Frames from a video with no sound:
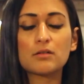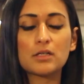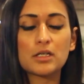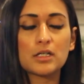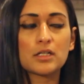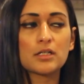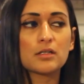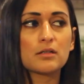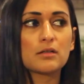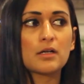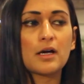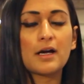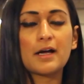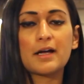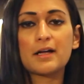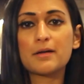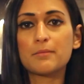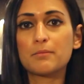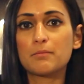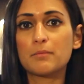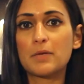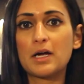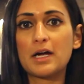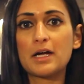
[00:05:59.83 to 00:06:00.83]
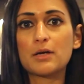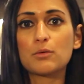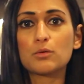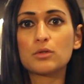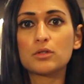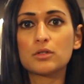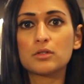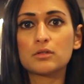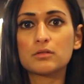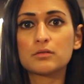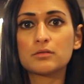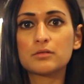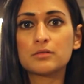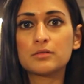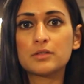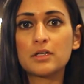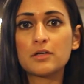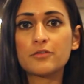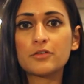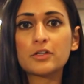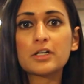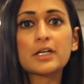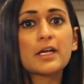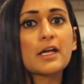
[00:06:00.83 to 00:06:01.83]
and I will
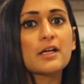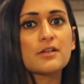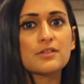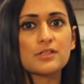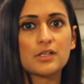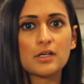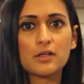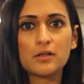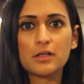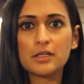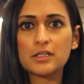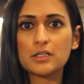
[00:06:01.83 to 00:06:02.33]
never again tell